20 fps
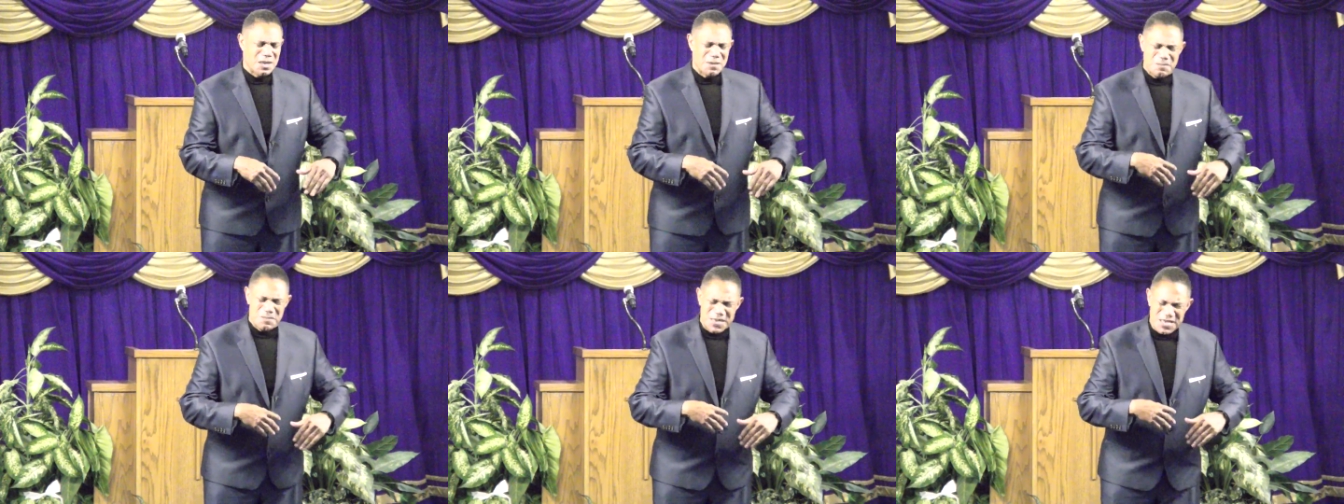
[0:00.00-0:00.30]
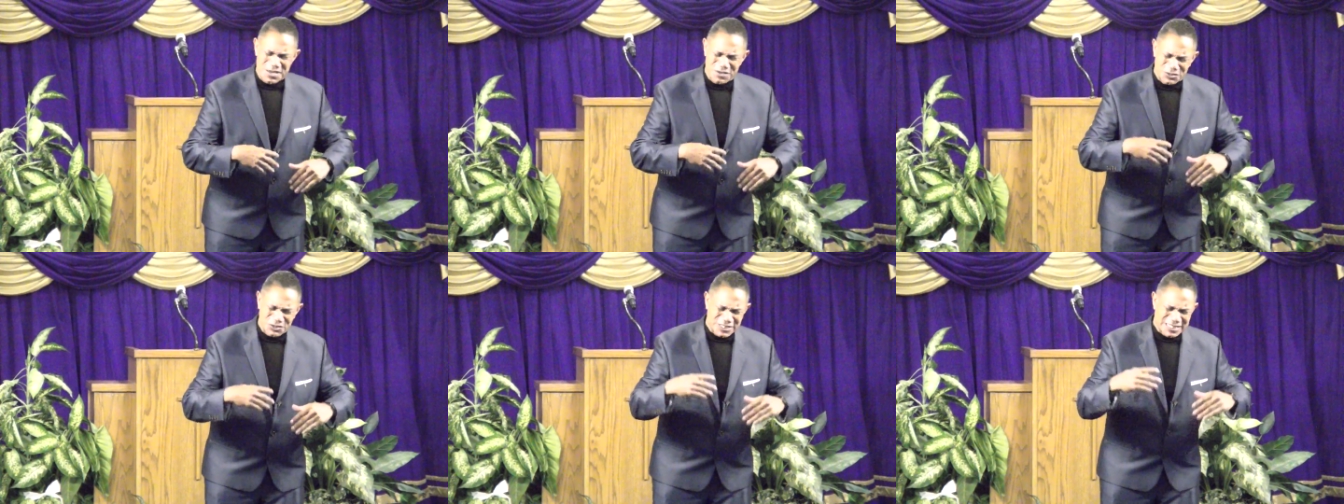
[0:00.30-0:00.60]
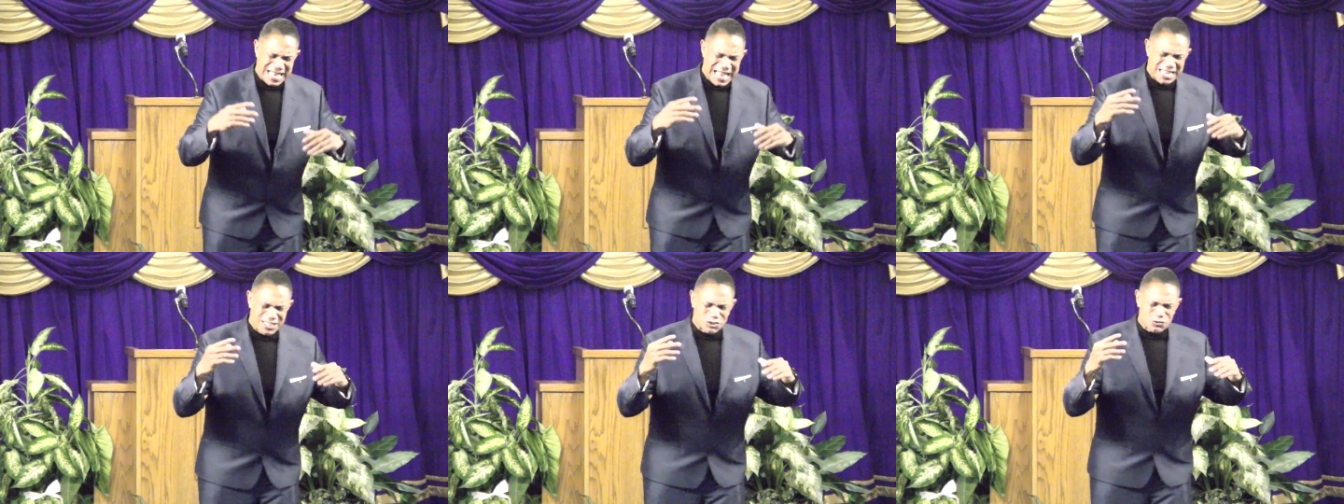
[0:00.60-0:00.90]
build
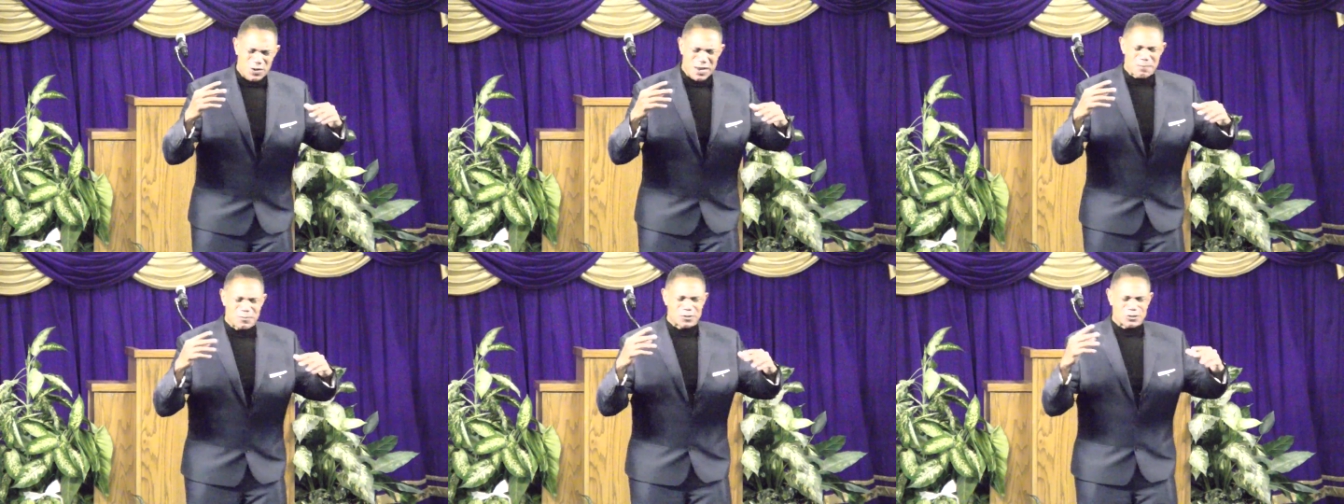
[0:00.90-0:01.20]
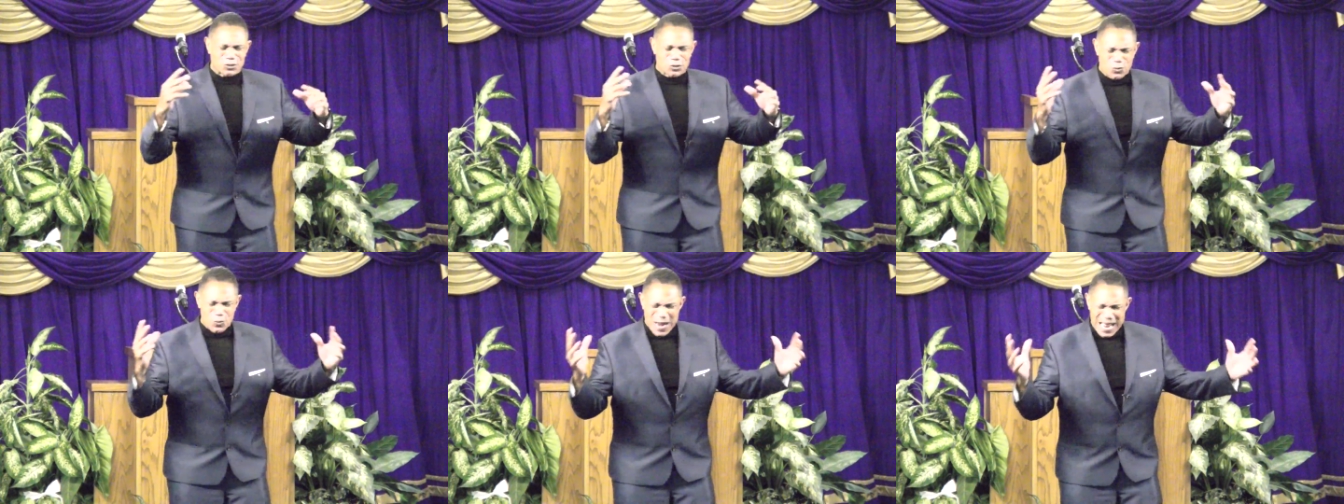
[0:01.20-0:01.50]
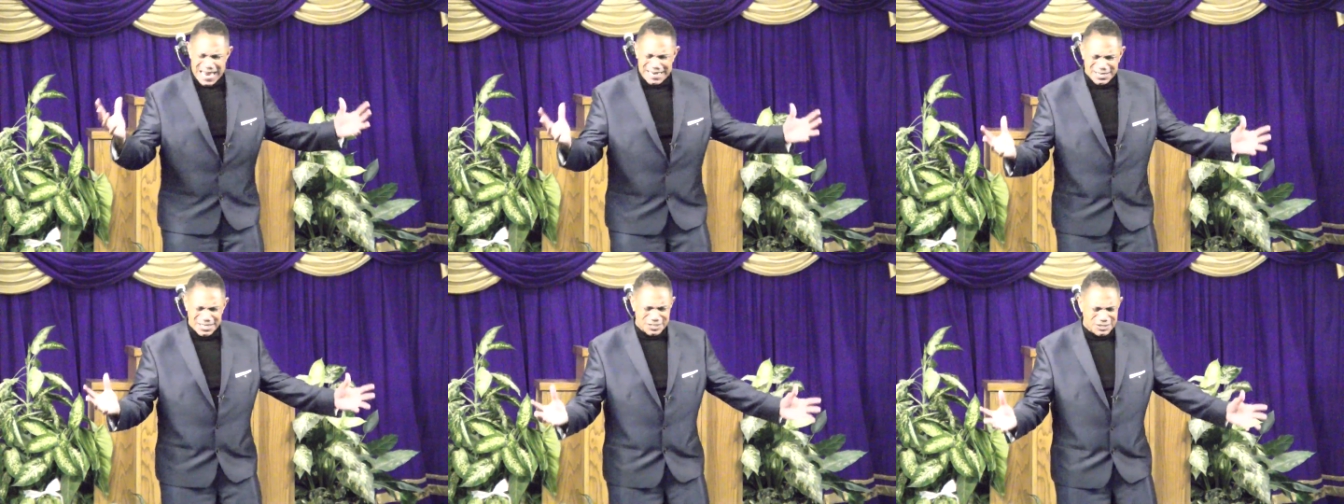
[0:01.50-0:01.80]
skyscrapers
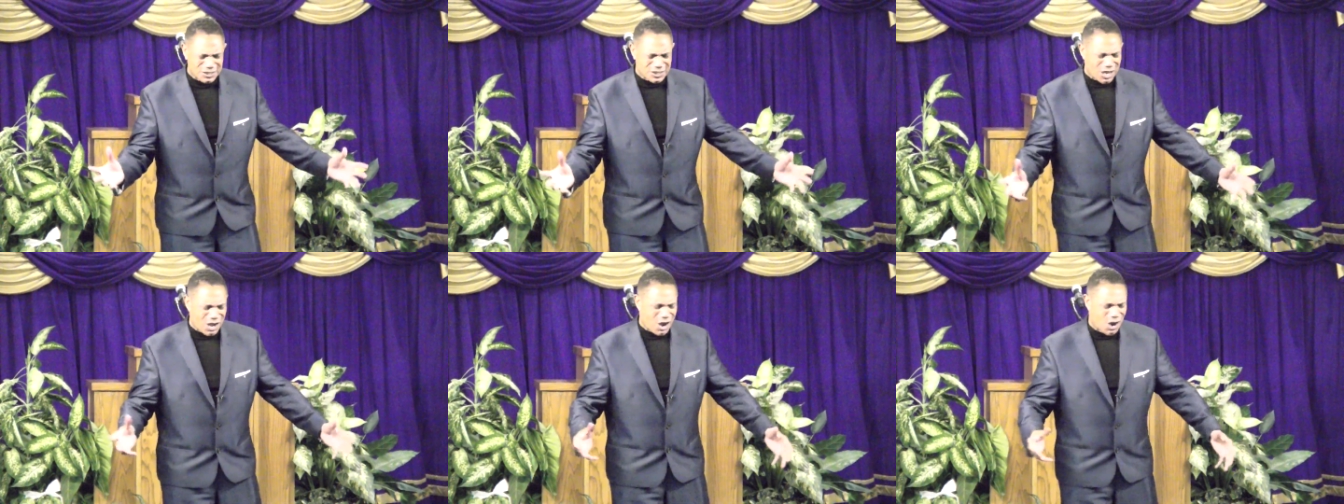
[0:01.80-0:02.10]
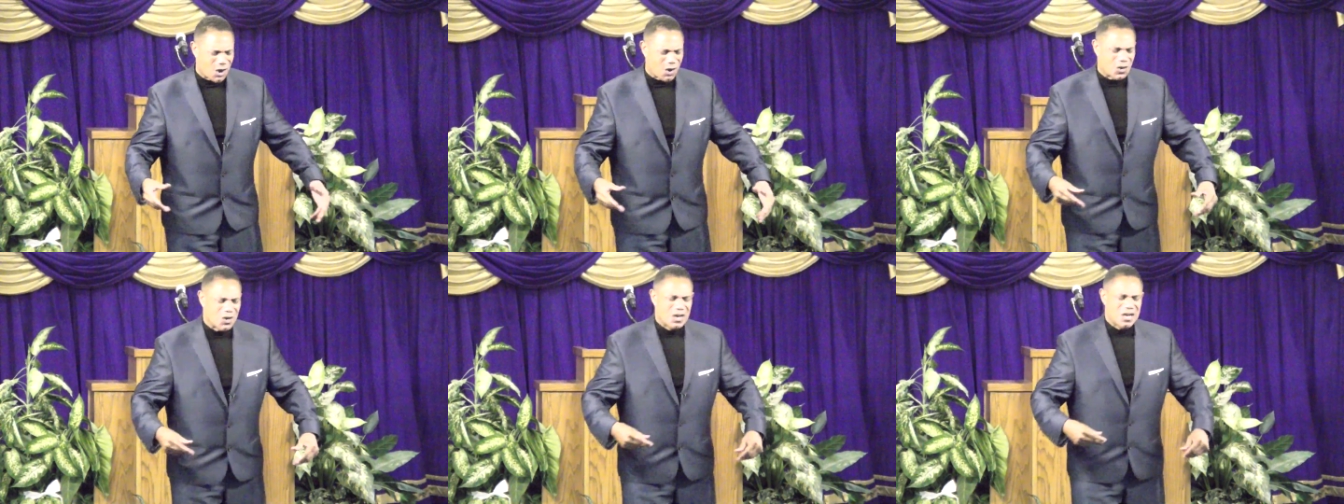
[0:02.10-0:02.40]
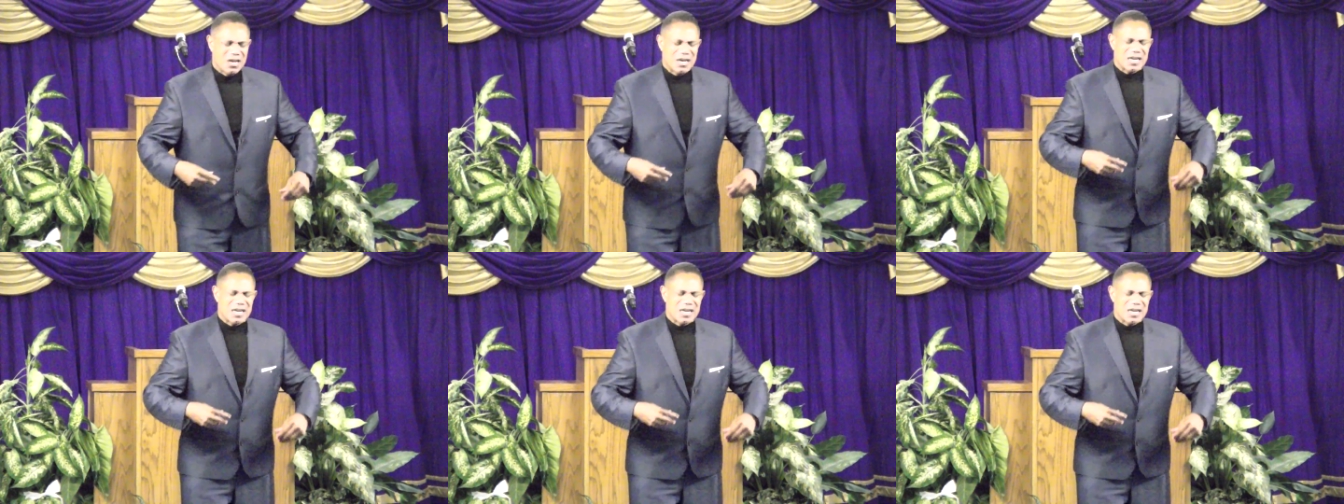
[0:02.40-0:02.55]
grand and tall,